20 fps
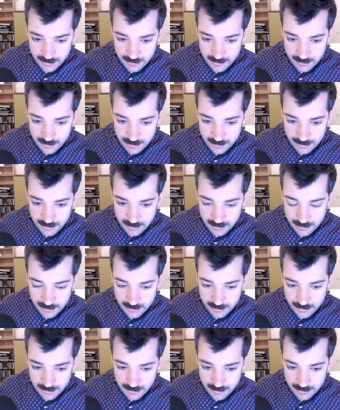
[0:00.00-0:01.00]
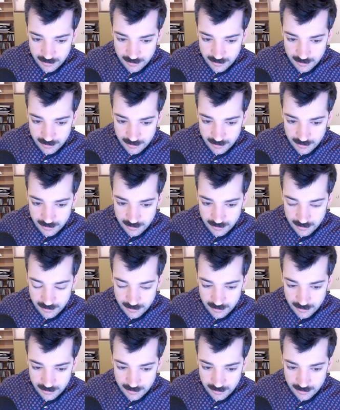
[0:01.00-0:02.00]

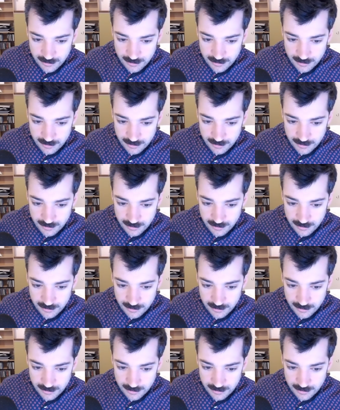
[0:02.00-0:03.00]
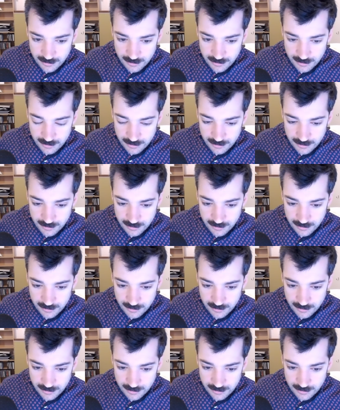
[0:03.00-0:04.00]

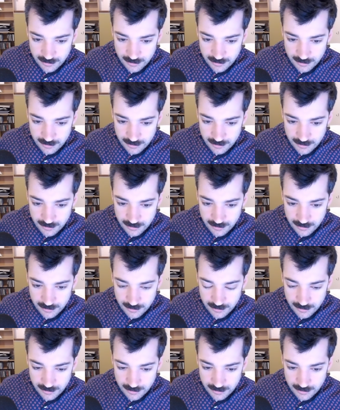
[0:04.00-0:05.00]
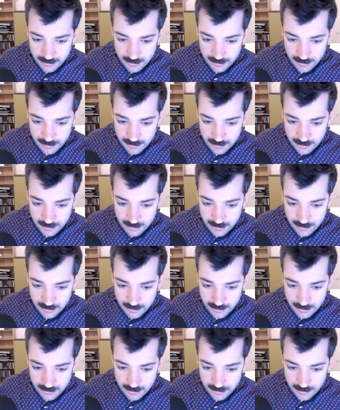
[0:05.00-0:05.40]
(silence)